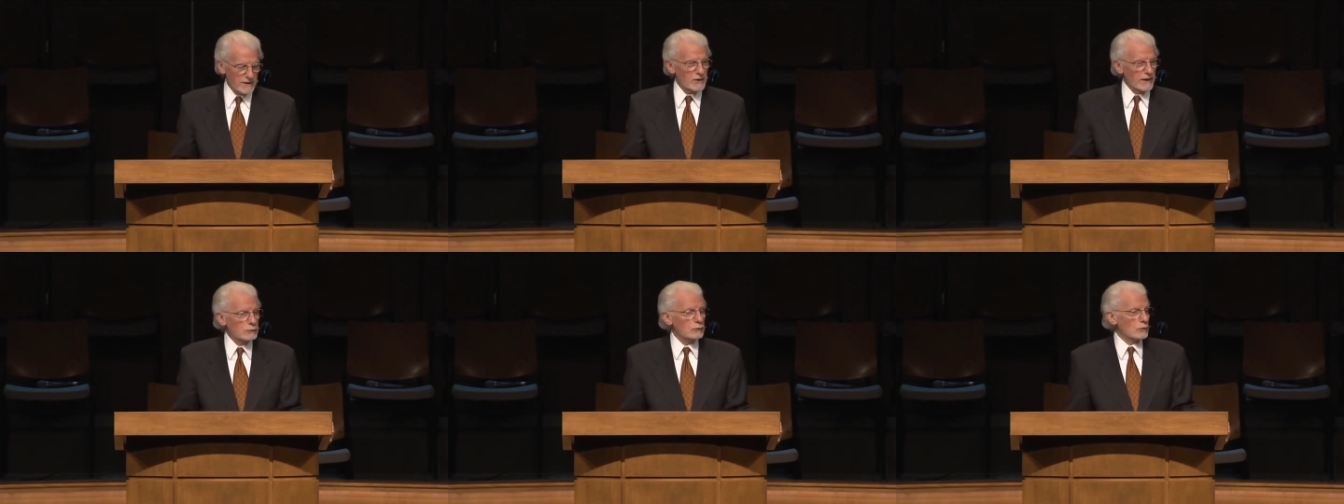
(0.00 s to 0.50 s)

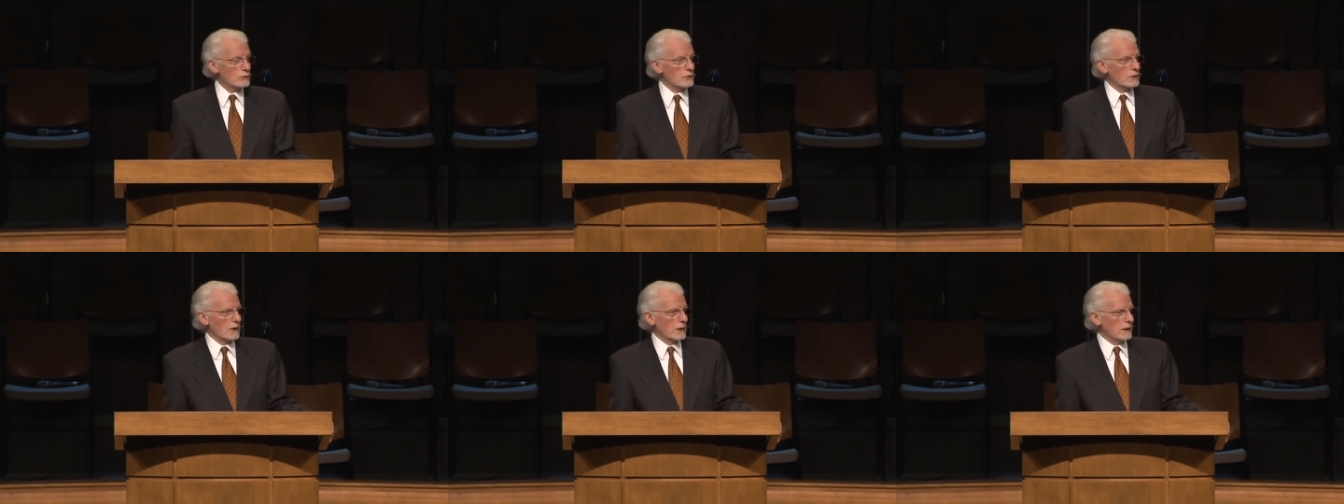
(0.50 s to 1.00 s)
It's
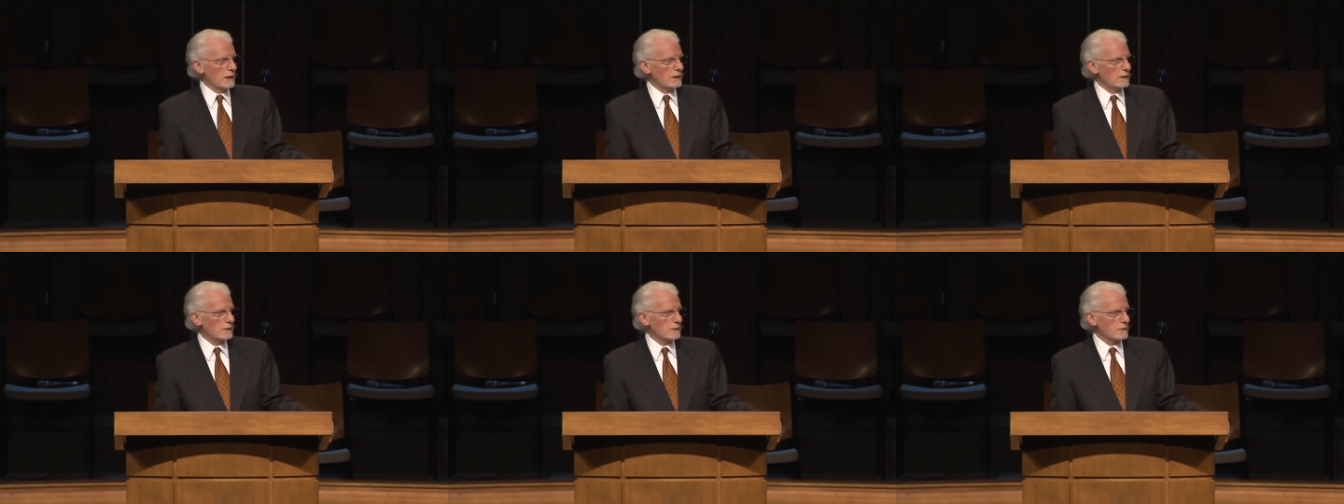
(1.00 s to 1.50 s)
interesting
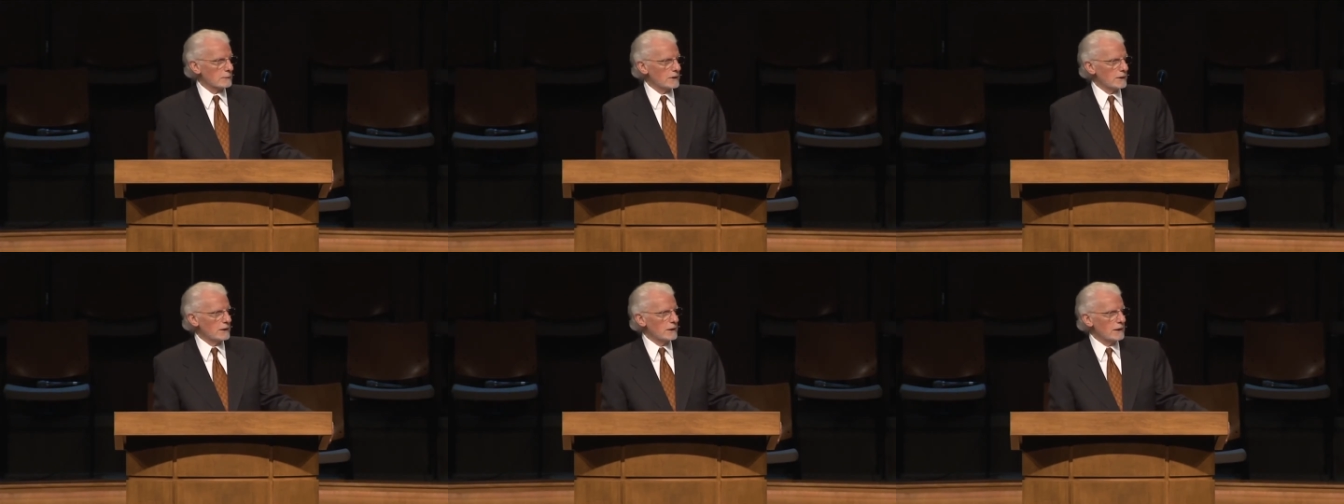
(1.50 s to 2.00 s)
to
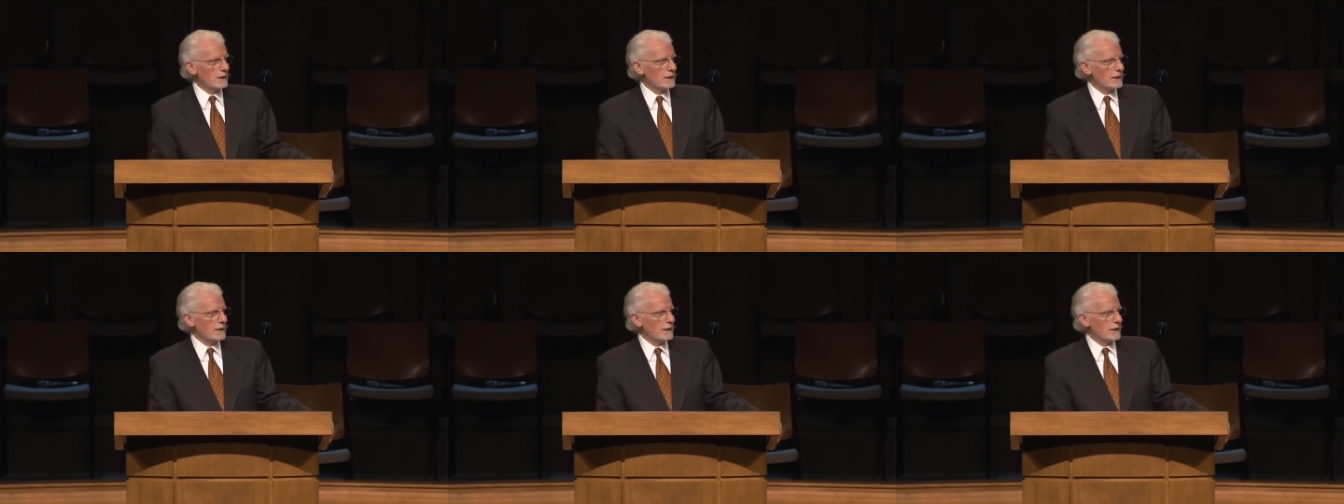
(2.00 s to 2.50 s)
me,
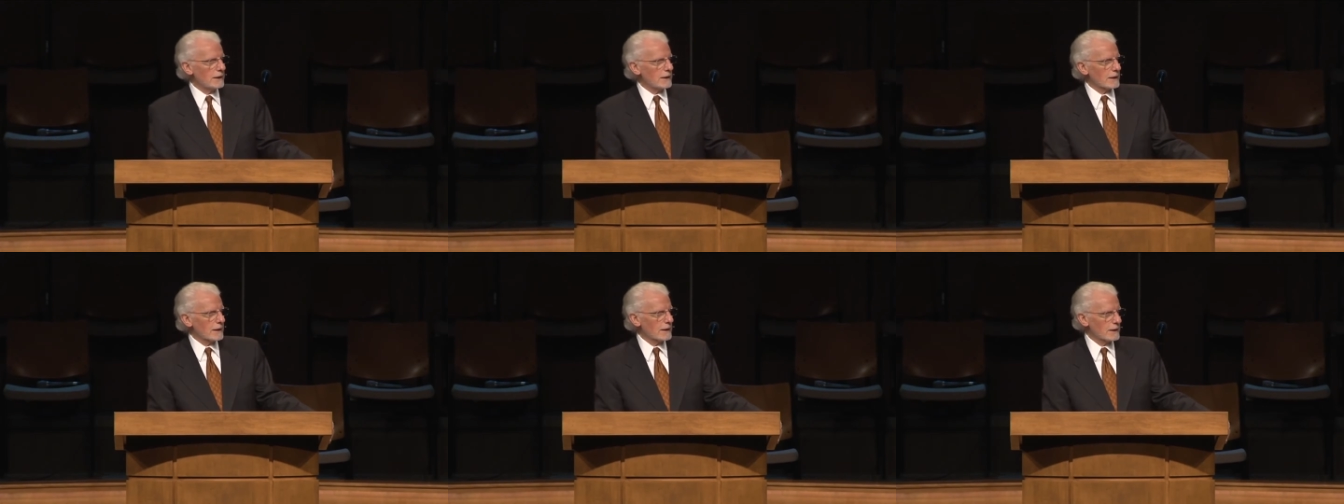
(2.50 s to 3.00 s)

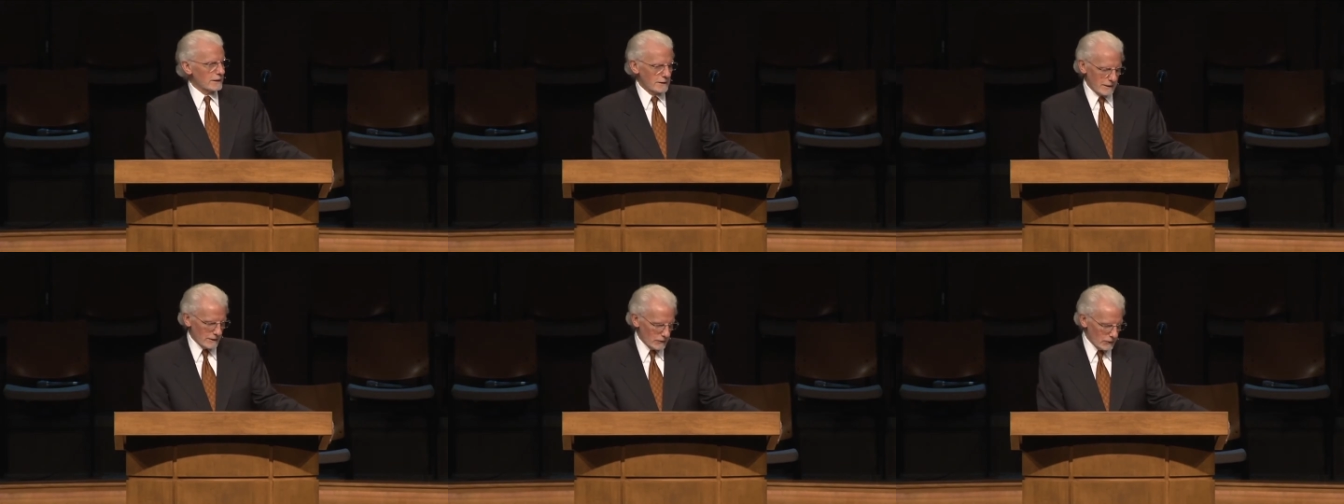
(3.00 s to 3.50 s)
and I
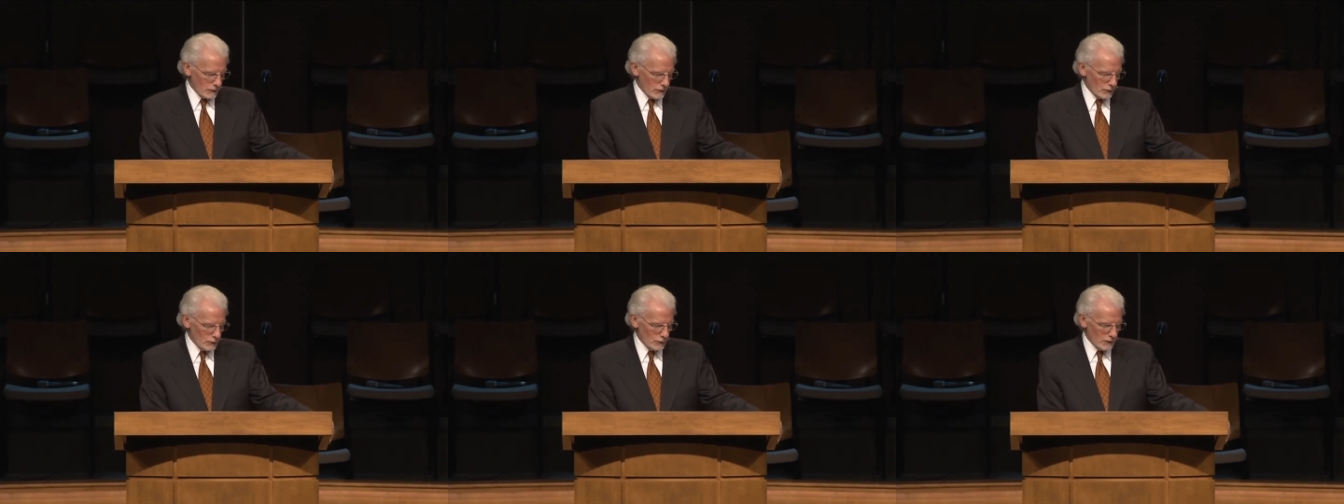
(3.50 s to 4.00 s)
think to
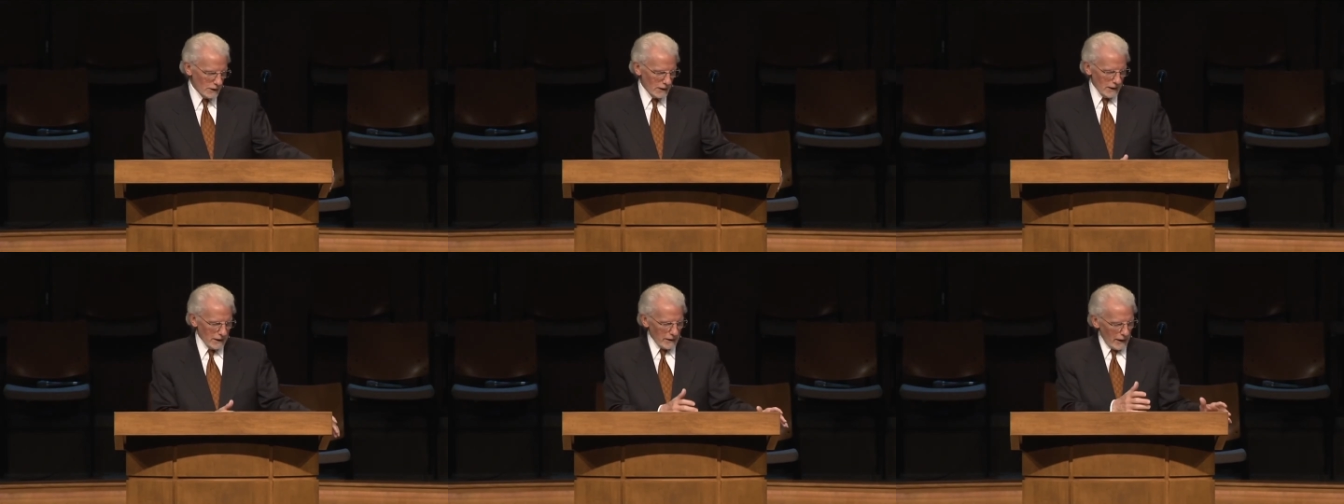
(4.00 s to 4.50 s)
you,
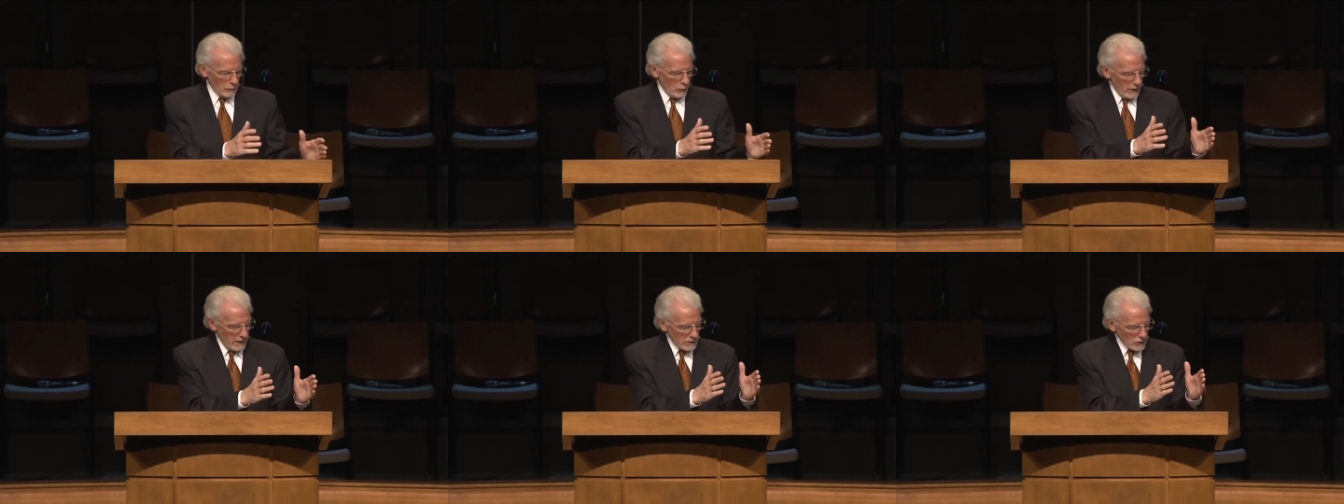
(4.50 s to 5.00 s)
that
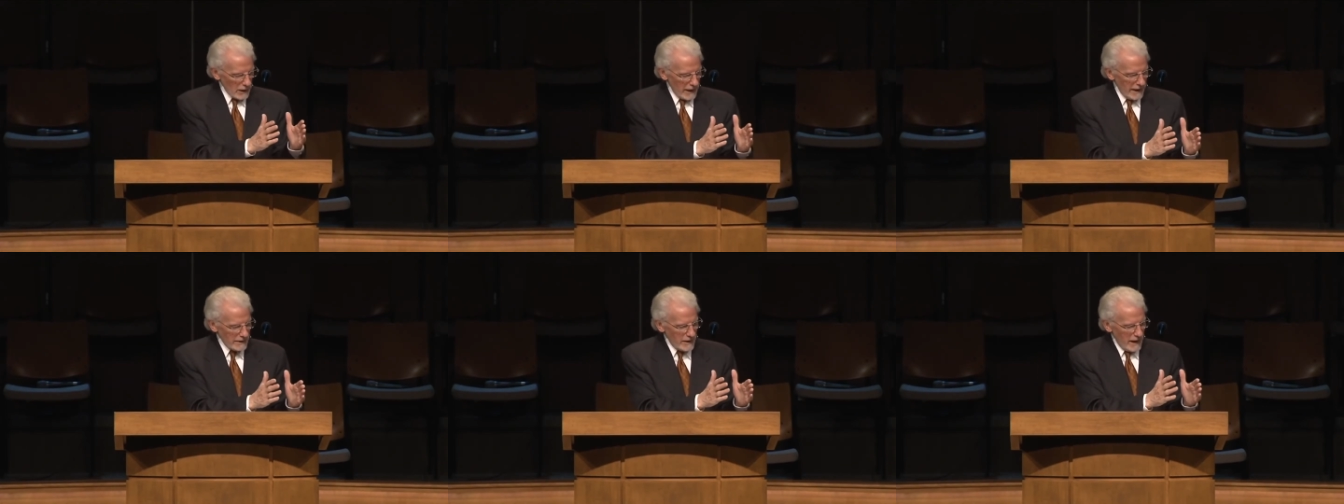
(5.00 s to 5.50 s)
when he's
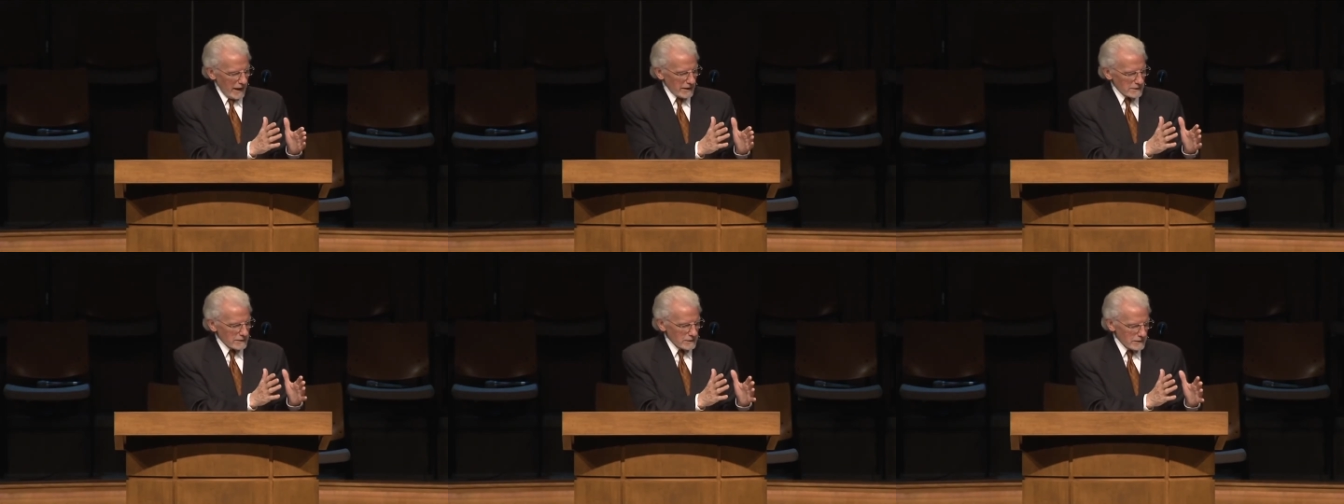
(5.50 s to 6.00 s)
laid
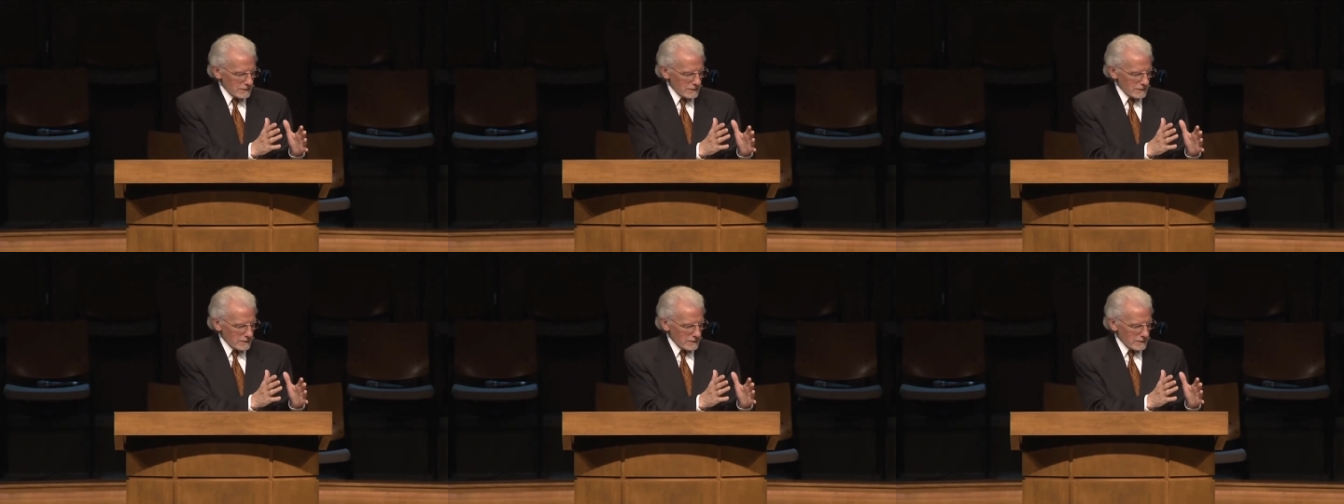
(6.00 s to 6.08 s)
that